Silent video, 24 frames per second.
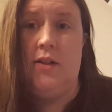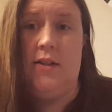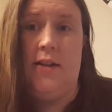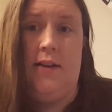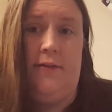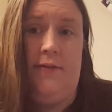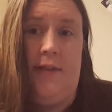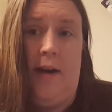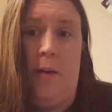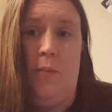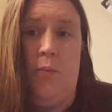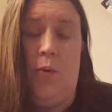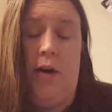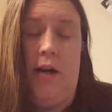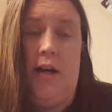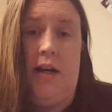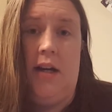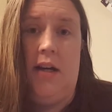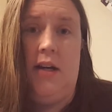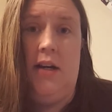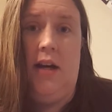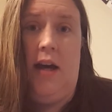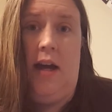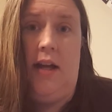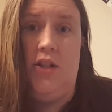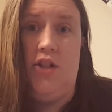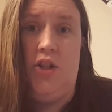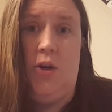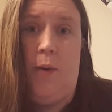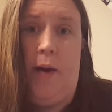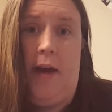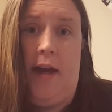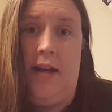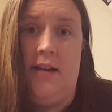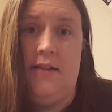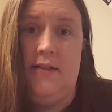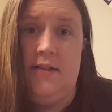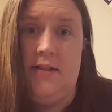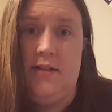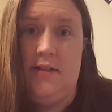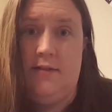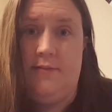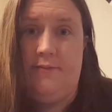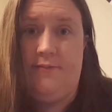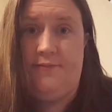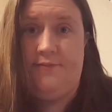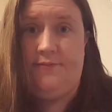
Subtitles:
at fabric at Joann's